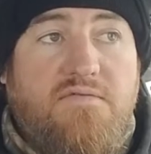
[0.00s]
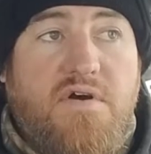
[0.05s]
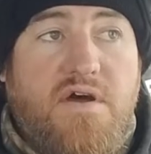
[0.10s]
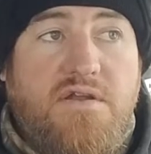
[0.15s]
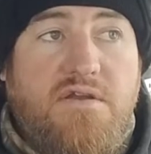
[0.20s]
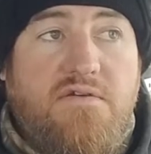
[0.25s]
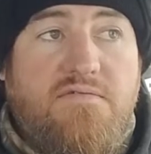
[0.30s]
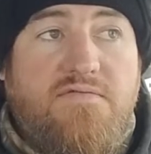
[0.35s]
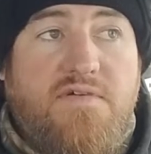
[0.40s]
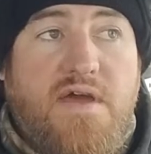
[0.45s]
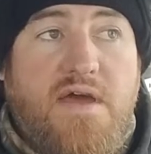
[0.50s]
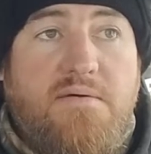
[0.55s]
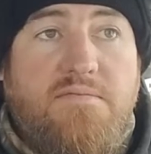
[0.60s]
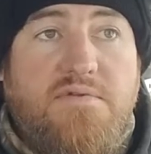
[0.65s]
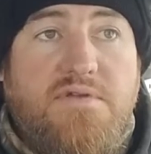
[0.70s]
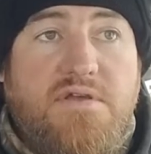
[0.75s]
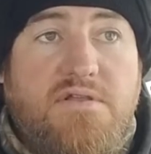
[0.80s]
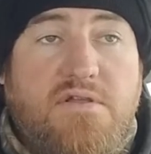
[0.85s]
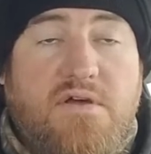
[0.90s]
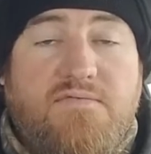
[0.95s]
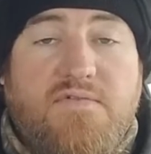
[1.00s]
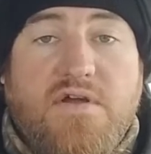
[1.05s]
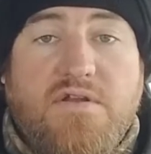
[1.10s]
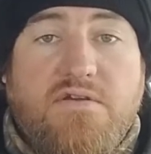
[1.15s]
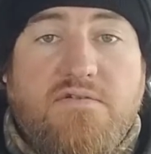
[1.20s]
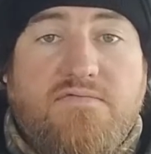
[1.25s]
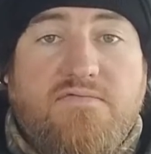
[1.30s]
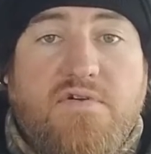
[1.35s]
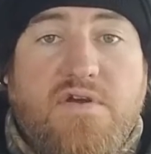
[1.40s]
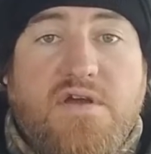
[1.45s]
on your family, love on
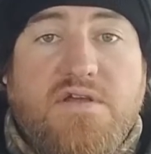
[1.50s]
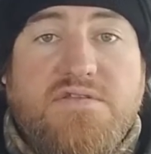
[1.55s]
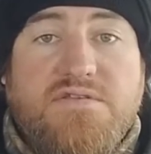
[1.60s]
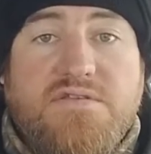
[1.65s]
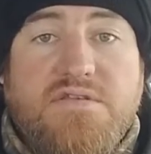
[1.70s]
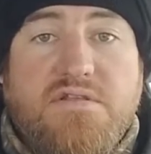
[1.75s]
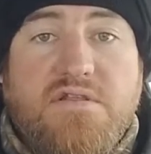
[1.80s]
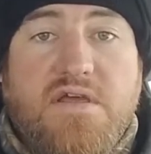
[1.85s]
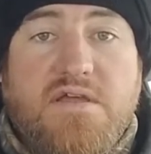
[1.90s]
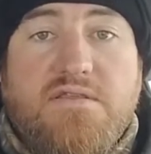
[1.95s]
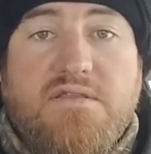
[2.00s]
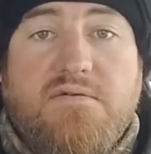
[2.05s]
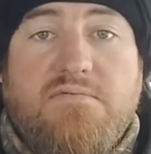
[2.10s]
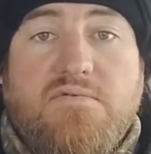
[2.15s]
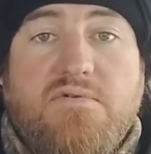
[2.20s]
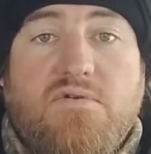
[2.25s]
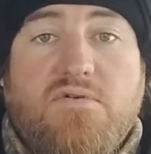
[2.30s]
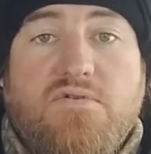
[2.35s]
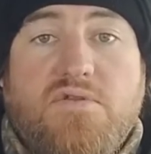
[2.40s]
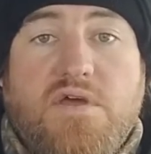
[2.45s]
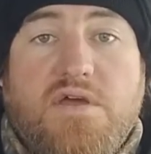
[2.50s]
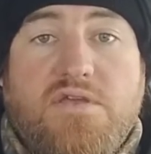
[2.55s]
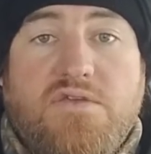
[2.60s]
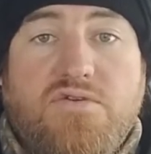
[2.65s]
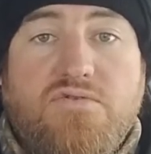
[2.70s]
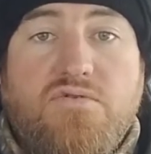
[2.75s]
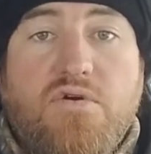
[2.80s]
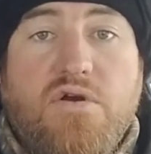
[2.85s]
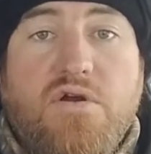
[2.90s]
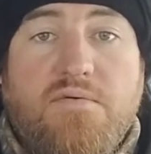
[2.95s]
your friends, and let them know that
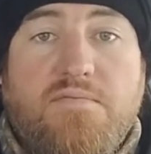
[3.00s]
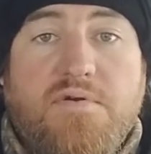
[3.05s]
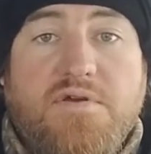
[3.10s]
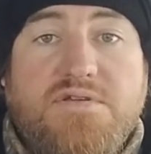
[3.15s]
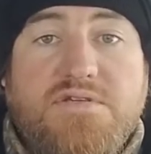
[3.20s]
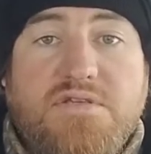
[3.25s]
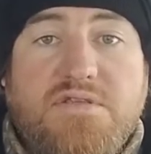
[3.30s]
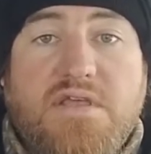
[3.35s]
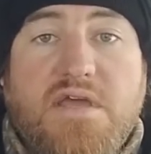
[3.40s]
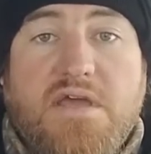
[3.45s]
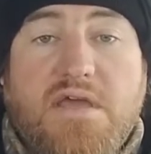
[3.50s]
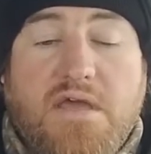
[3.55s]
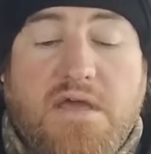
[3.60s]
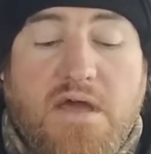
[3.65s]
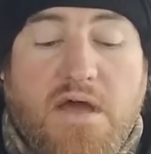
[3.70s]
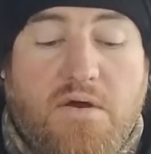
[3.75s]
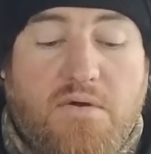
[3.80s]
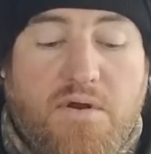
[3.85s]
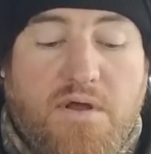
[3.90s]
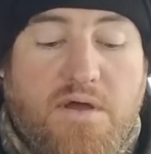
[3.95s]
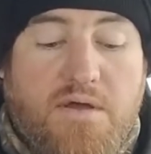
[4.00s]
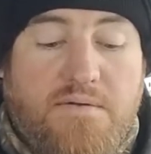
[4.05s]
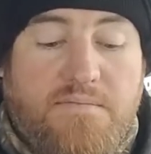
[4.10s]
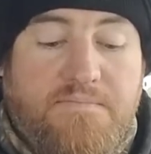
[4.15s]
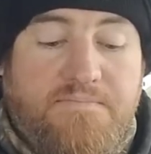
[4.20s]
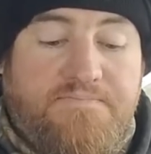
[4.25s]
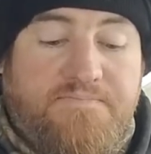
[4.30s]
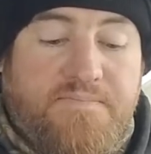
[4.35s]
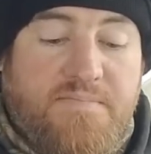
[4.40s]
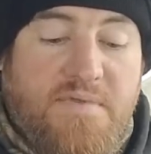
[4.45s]
you are a person they can count on.
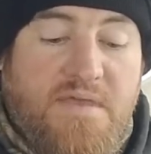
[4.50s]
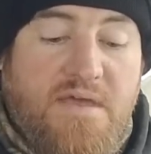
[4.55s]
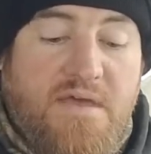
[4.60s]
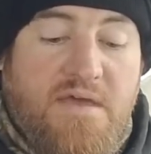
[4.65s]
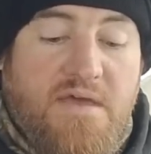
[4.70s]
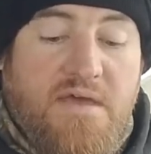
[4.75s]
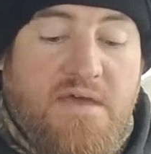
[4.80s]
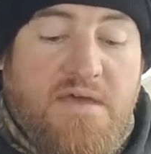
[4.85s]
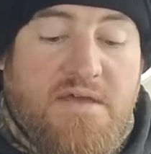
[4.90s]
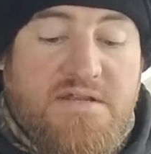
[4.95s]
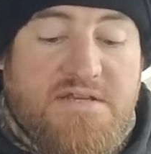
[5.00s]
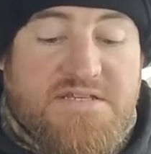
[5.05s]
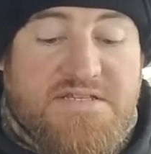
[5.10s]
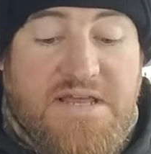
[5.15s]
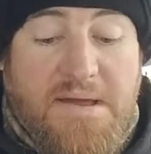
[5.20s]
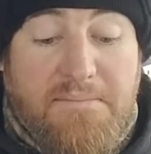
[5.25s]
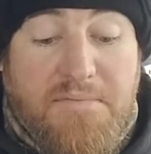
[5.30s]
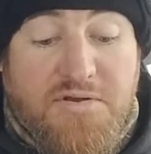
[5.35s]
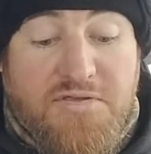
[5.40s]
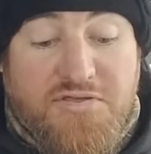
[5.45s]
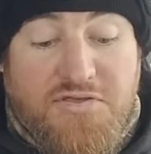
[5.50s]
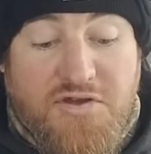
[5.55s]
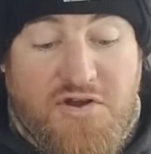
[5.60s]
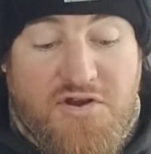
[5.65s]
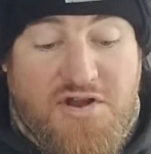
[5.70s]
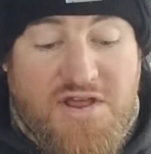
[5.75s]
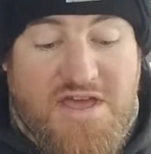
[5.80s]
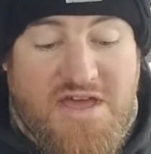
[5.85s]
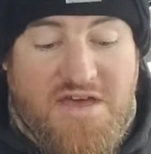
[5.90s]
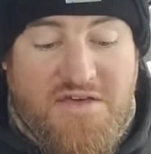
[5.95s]
December
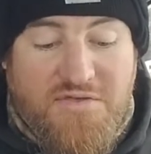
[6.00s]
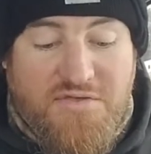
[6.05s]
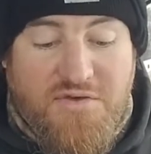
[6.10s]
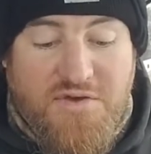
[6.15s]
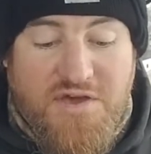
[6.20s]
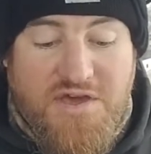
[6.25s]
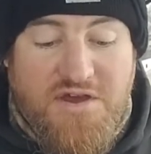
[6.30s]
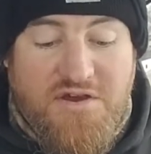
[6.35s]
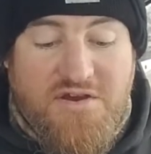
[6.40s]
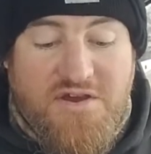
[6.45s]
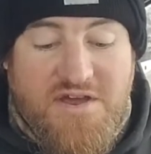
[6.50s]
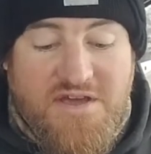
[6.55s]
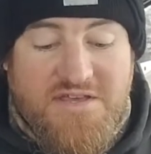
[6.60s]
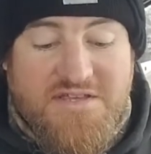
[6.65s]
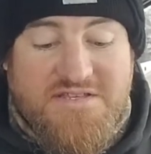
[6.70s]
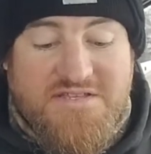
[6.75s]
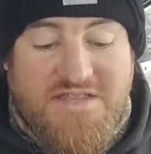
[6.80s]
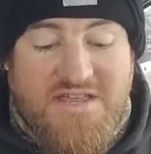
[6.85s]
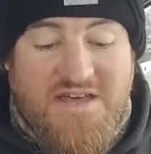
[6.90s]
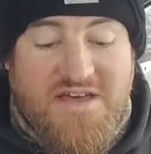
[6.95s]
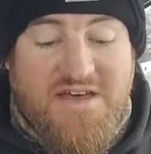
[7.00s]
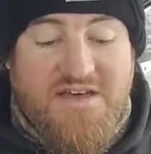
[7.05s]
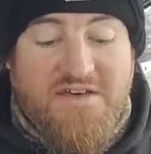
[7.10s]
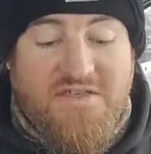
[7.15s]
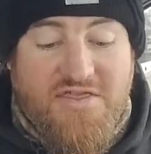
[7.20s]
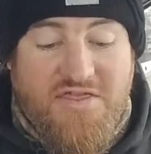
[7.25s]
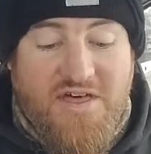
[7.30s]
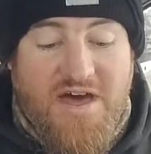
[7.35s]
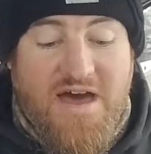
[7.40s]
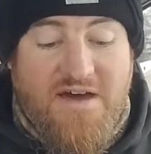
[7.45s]
30th. Here is the
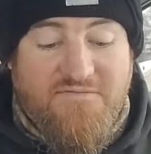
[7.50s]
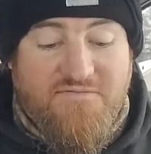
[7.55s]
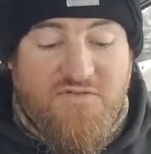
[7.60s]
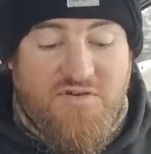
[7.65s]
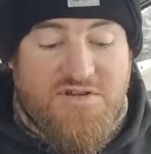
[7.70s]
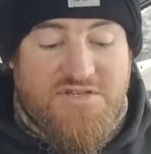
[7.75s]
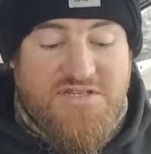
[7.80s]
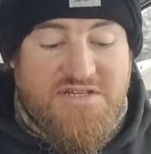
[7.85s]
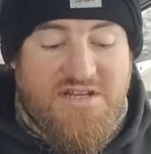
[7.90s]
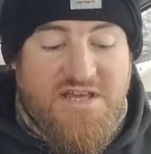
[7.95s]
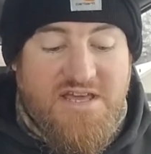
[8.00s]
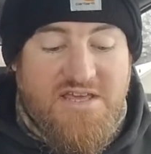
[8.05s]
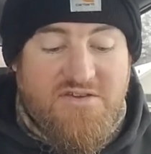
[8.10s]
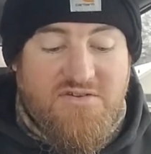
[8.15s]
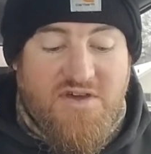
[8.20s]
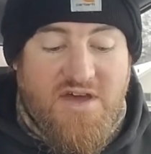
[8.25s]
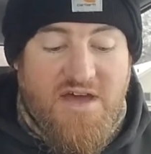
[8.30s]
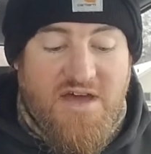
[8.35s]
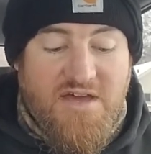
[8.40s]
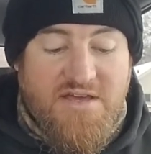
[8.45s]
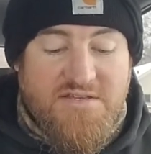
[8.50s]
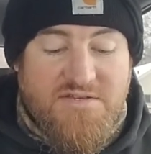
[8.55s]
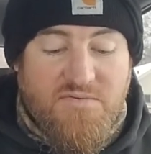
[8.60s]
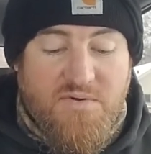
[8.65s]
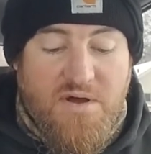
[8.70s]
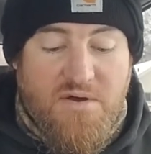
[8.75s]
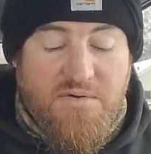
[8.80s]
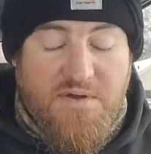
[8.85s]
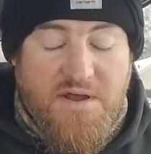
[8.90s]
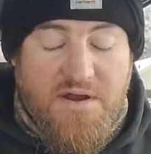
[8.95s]
thought for today, you guys.
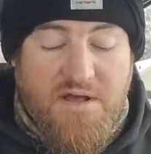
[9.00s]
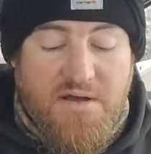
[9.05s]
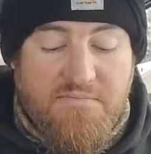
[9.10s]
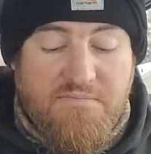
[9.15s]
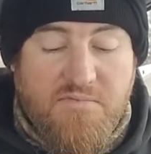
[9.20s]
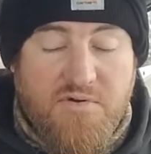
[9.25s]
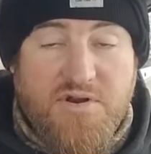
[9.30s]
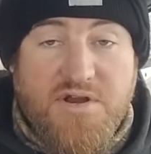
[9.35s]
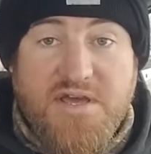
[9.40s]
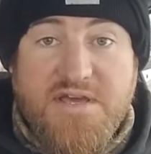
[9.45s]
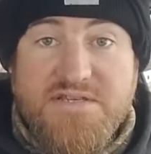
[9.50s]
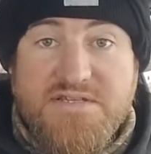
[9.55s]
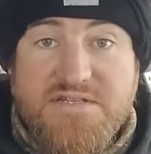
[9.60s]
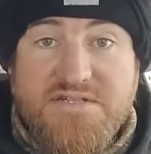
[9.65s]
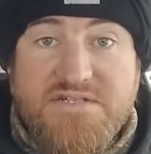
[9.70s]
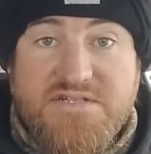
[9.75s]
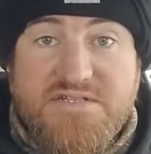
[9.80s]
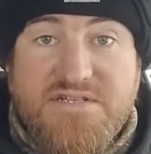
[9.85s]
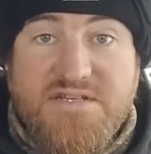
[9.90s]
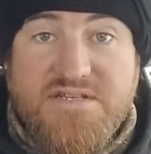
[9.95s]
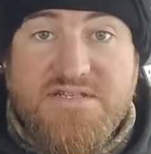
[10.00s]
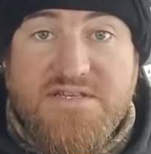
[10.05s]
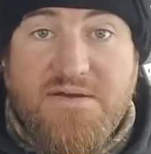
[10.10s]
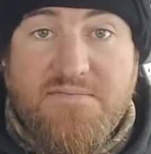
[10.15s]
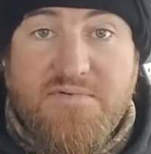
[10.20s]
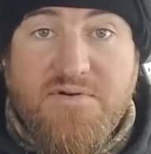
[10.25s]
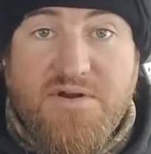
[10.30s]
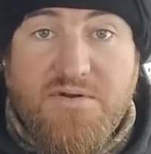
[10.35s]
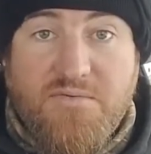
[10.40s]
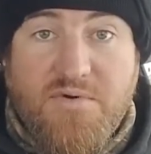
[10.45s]
Wow, we got a couple more days in just
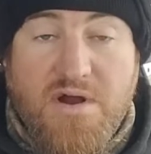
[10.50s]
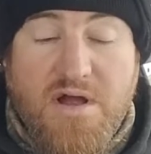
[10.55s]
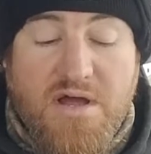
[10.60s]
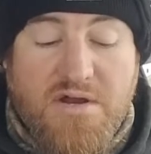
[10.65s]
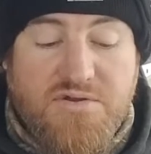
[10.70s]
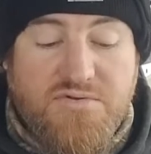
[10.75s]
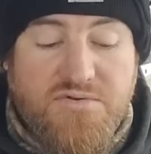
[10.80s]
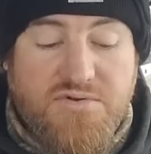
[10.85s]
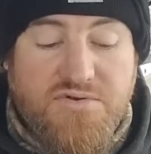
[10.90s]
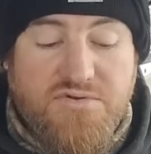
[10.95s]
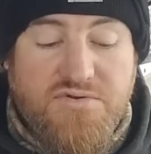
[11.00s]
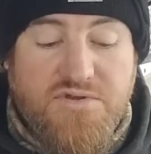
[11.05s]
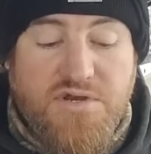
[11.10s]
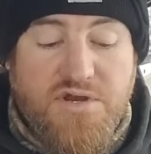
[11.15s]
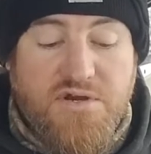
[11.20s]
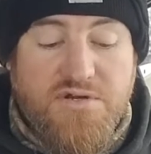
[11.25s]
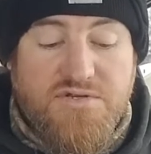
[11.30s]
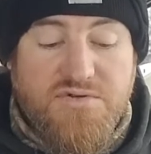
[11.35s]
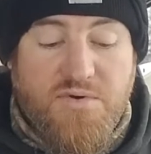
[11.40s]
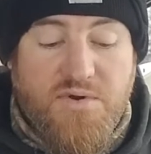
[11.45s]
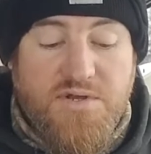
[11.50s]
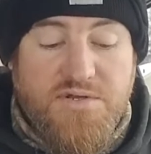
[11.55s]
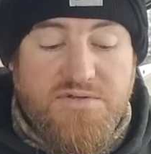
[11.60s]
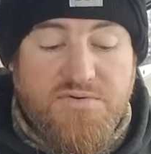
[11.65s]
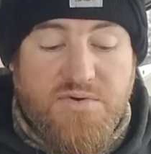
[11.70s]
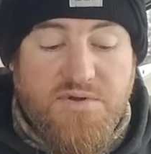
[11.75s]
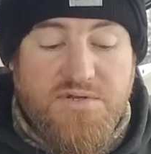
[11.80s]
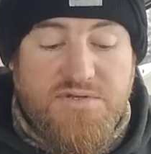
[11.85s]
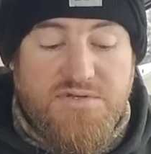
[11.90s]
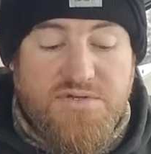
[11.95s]
December and we're on to a new year,
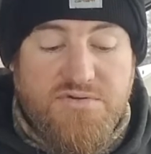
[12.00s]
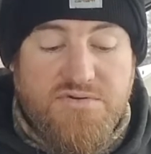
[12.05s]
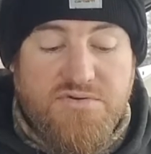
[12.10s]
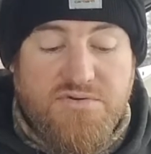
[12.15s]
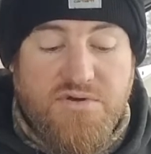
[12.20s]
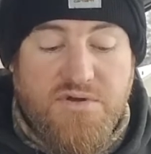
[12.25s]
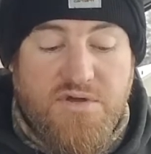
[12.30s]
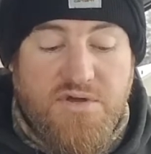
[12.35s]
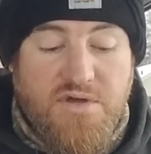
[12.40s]
2022.